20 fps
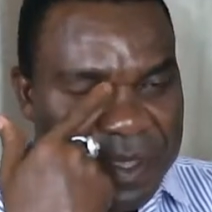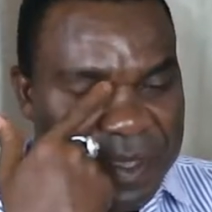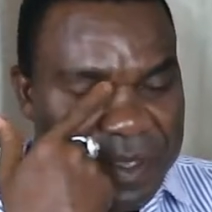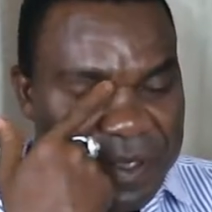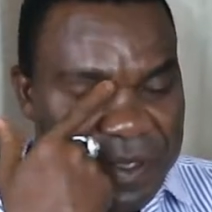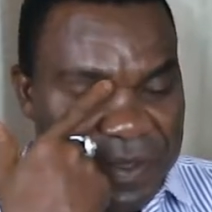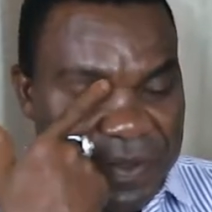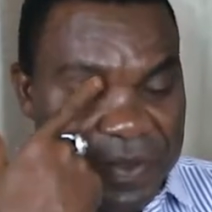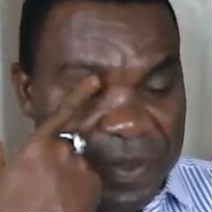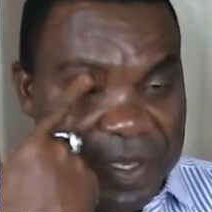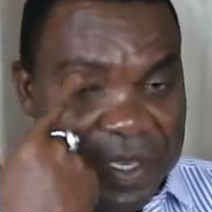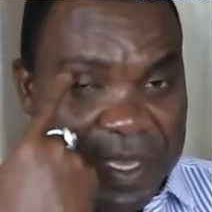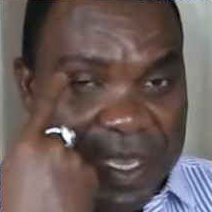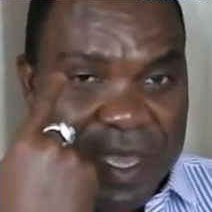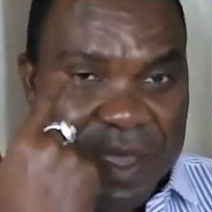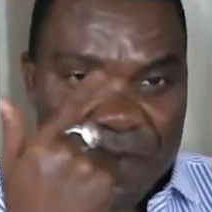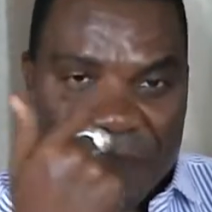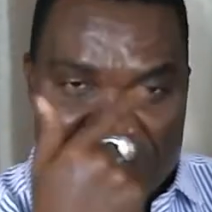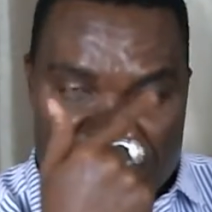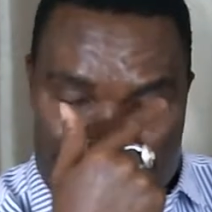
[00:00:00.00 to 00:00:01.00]
You see
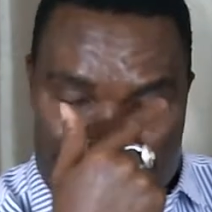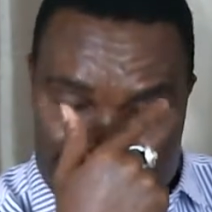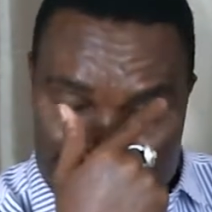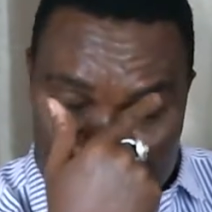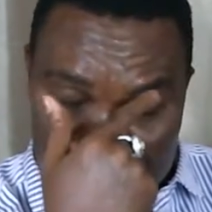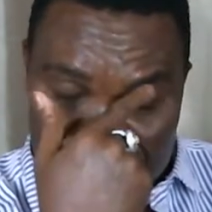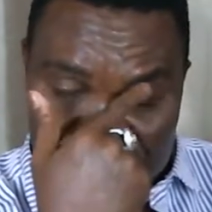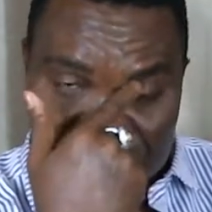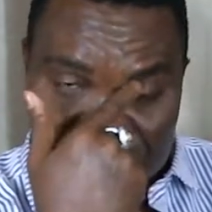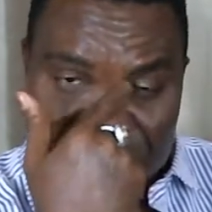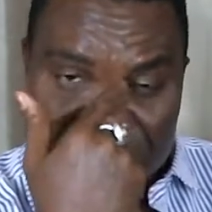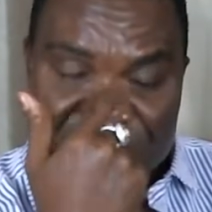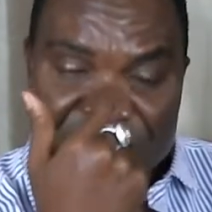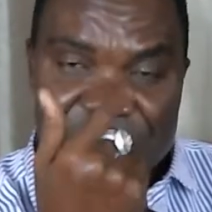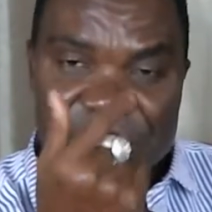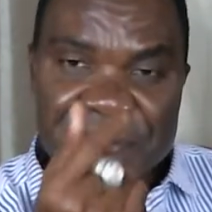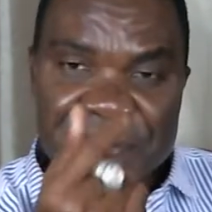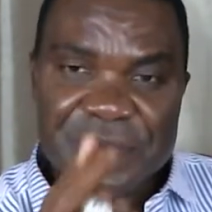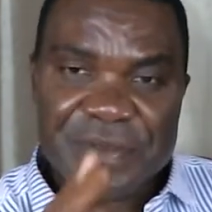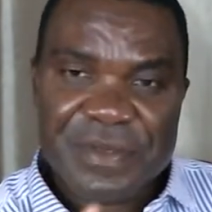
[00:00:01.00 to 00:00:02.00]
Matthew
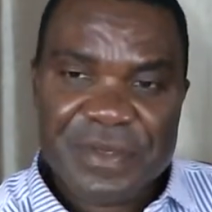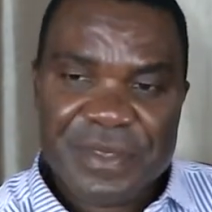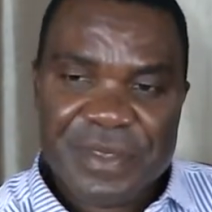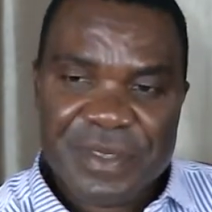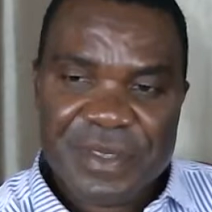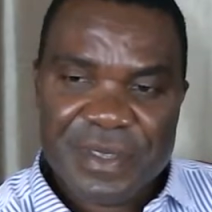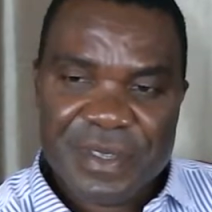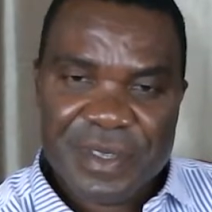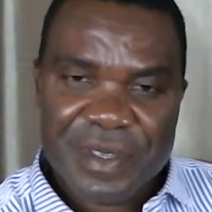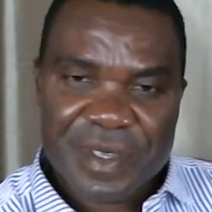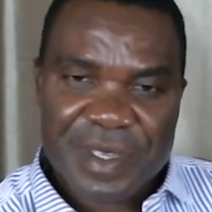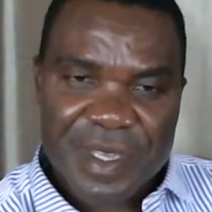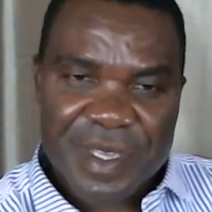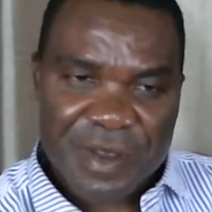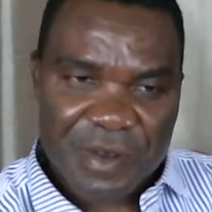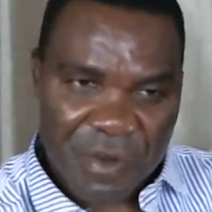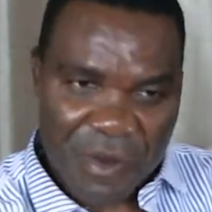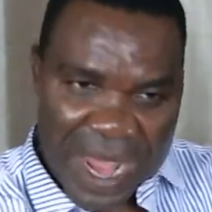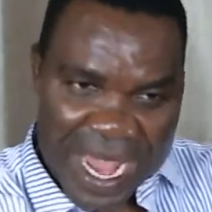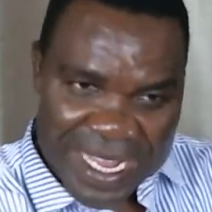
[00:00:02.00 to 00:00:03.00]

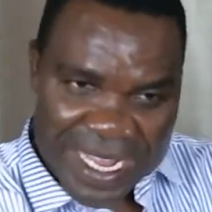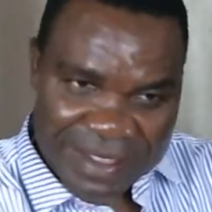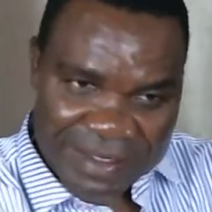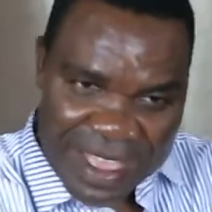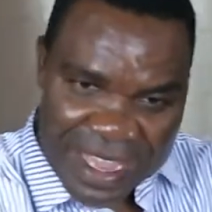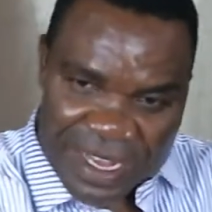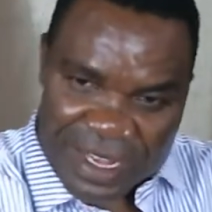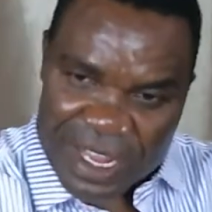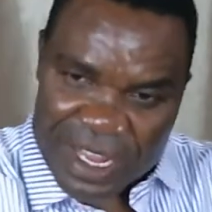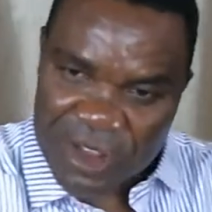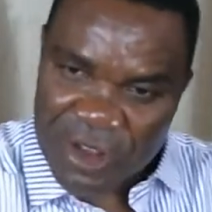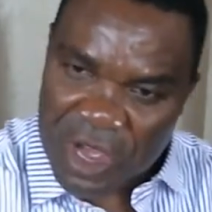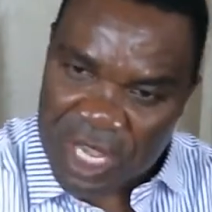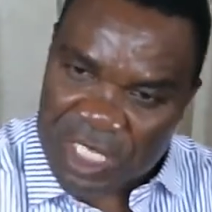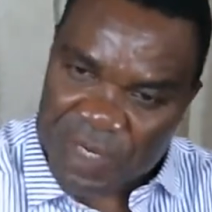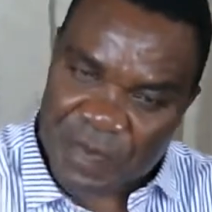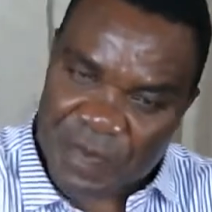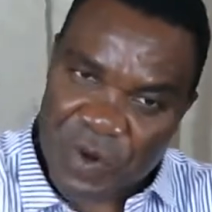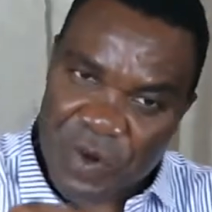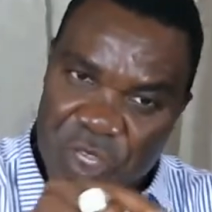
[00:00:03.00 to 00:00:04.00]
writing the
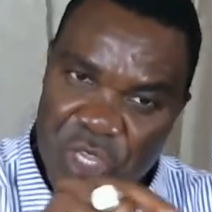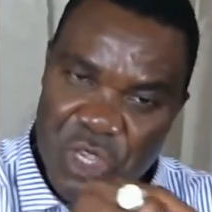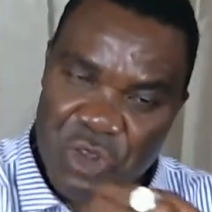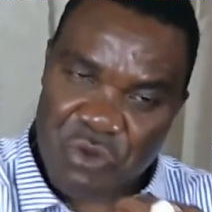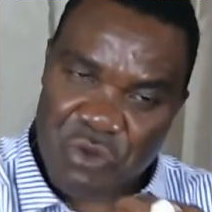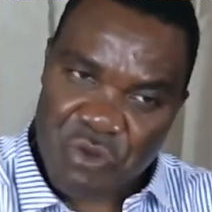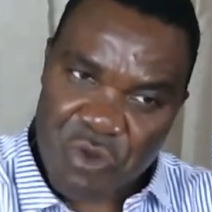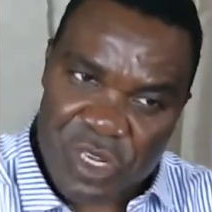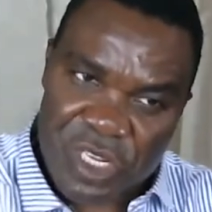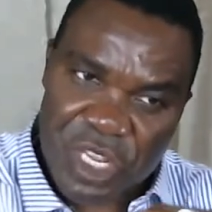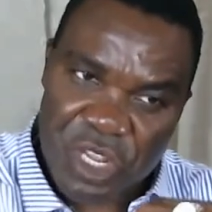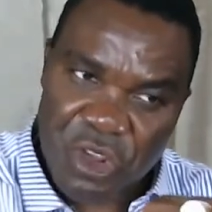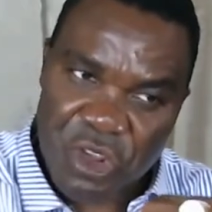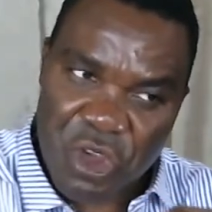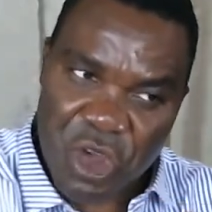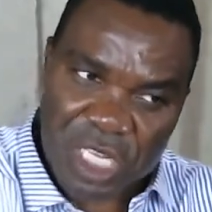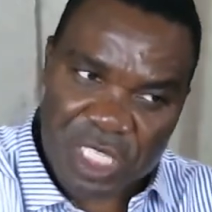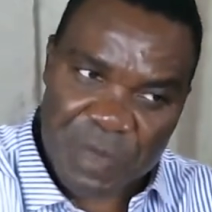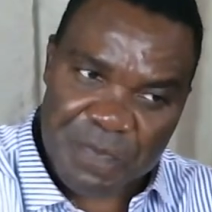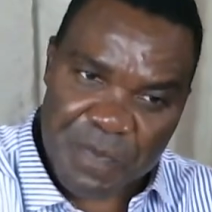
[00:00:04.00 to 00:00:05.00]
gospel. He wrote the
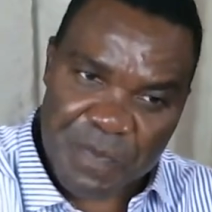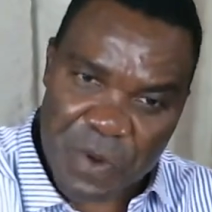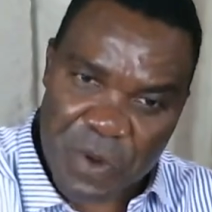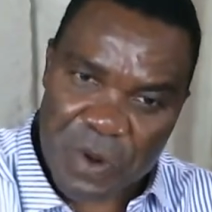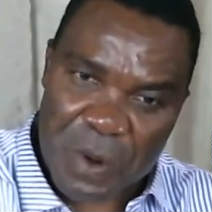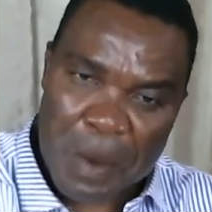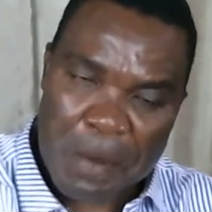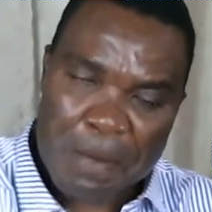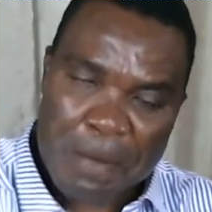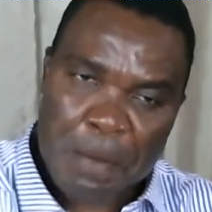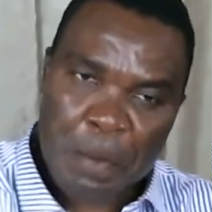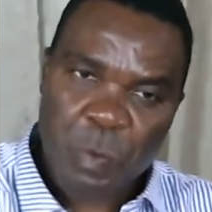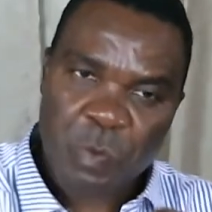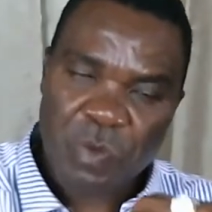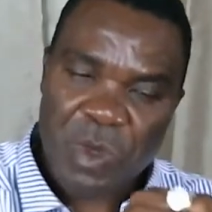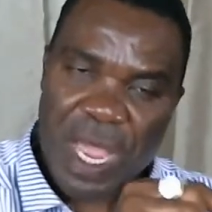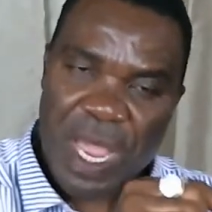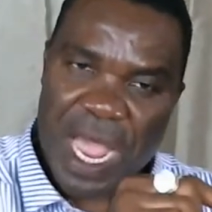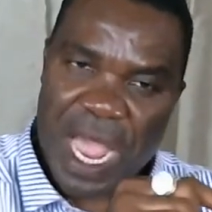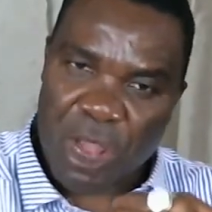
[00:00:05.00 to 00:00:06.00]
gospel
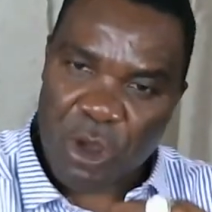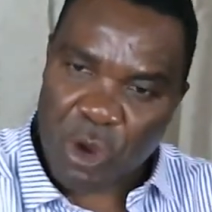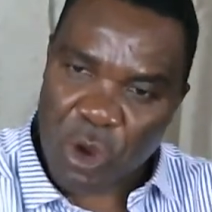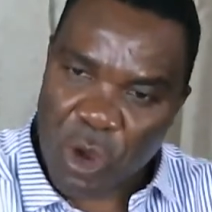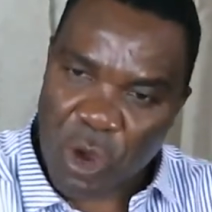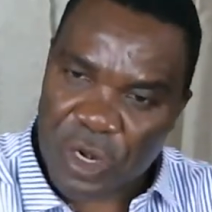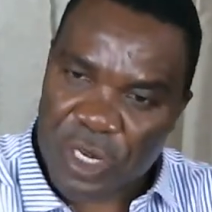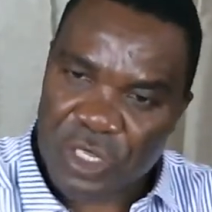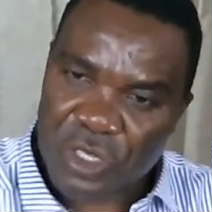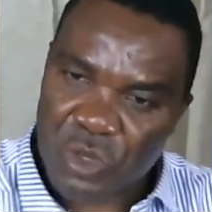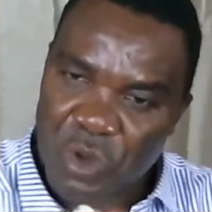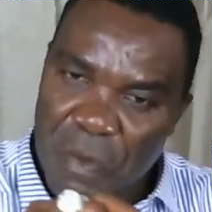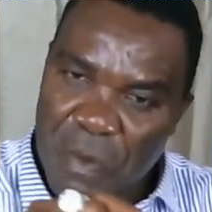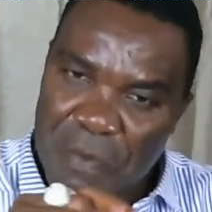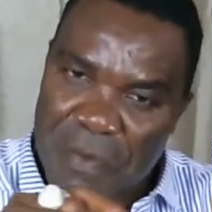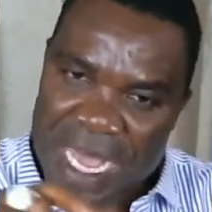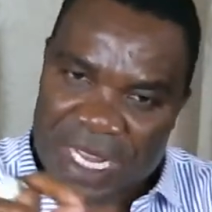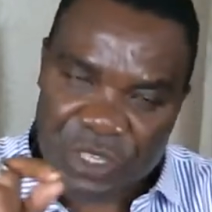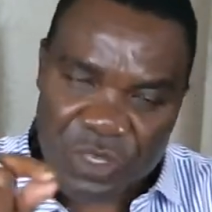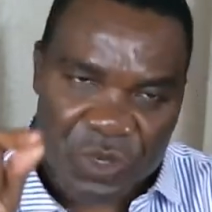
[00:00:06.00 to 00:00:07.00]
according to
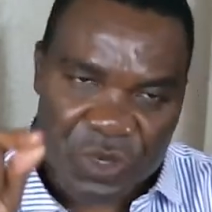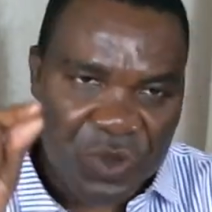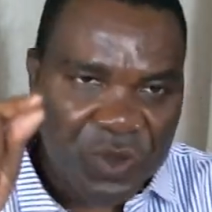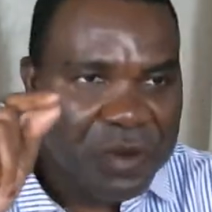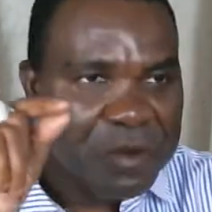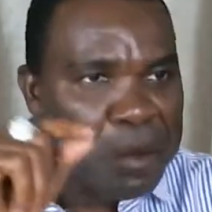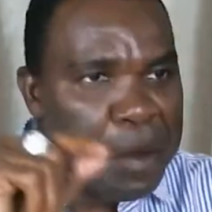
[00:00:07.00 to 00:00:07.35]
Matthew,